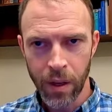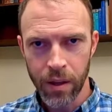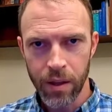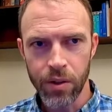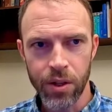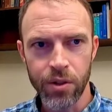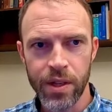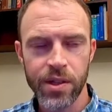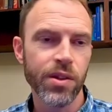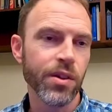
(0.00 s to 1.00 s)
you can do
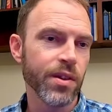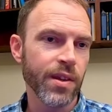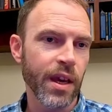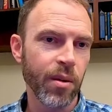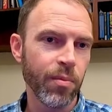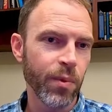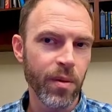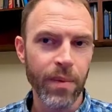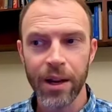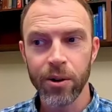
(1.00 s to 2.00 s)
this. You can set up with a
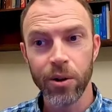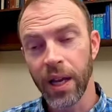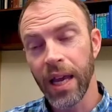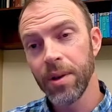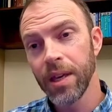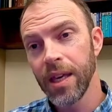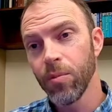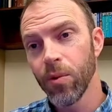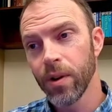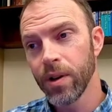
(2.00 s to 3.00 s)
macro or gaming
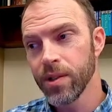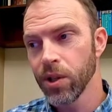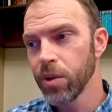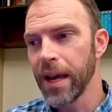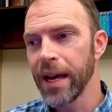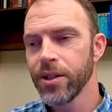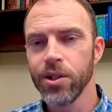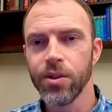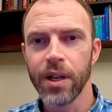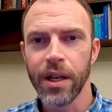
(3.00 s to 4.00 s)
keyboard. It's a good match.
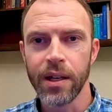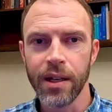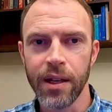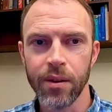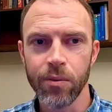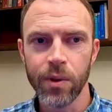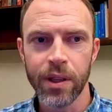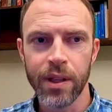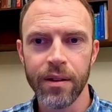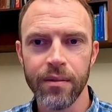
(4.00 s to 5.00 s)
You can
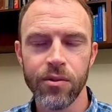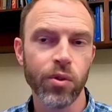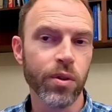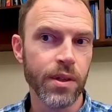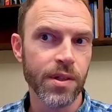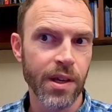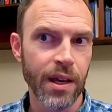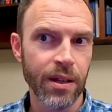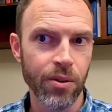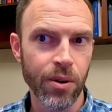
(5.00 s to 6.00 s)
really sort of
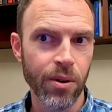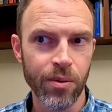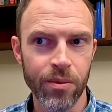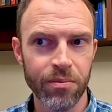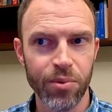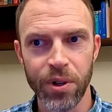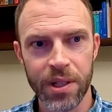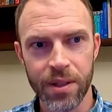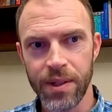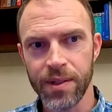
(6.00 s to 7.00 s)
design your own
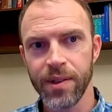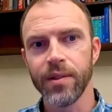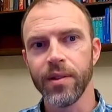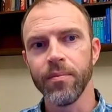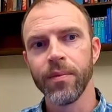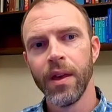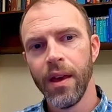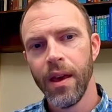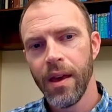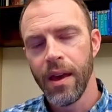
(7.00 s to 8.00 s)
productivity system.
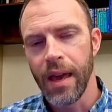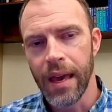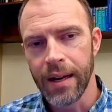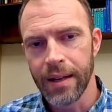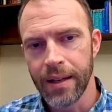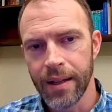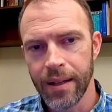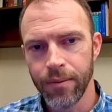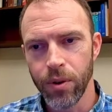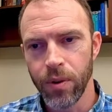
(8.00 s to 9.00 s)
And
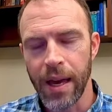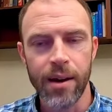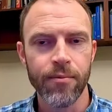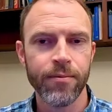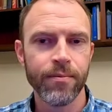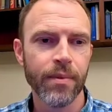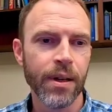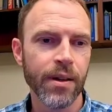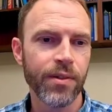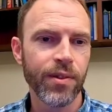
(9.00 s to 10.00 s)
if you have
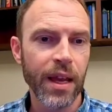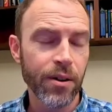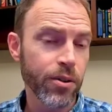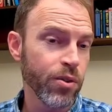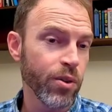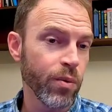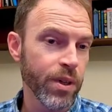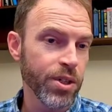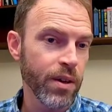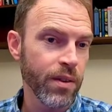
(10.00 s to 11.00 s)
standards or you
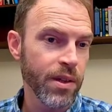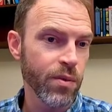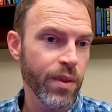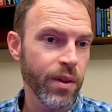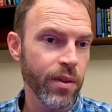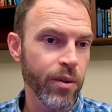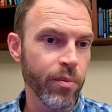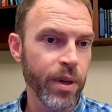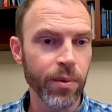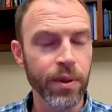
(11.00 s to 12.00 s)
want to share these with other
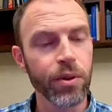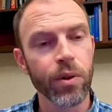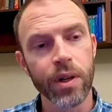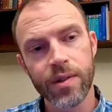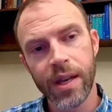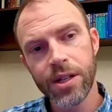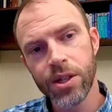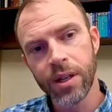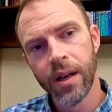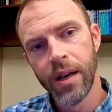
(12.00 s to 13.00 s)
people in your organization,